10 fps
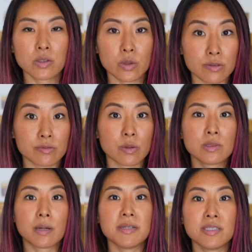sort of
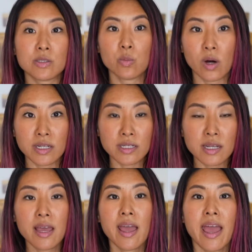rolled up into one.
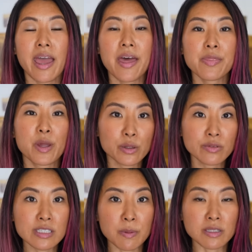And they're
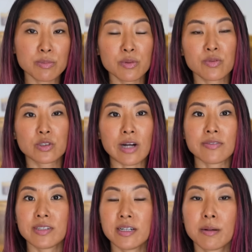responsible for
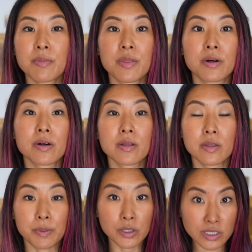drafting up the
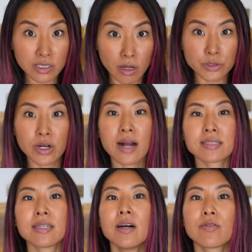purchase
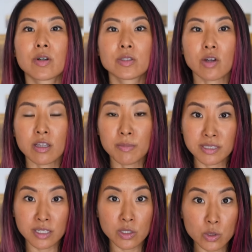contract, for
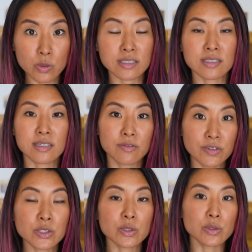documenting you as the
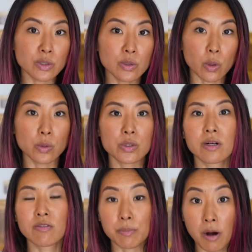official new owner
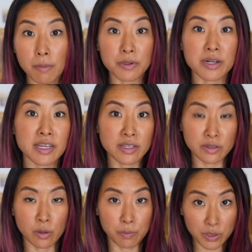of the property, you
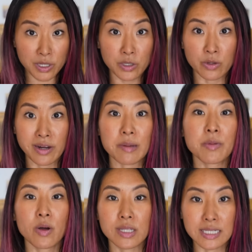know, putting your name
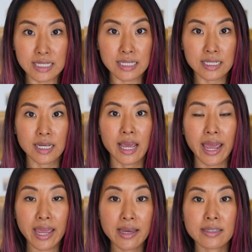on the deed,
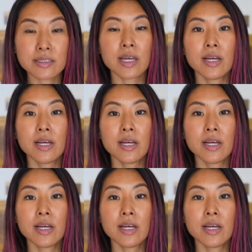and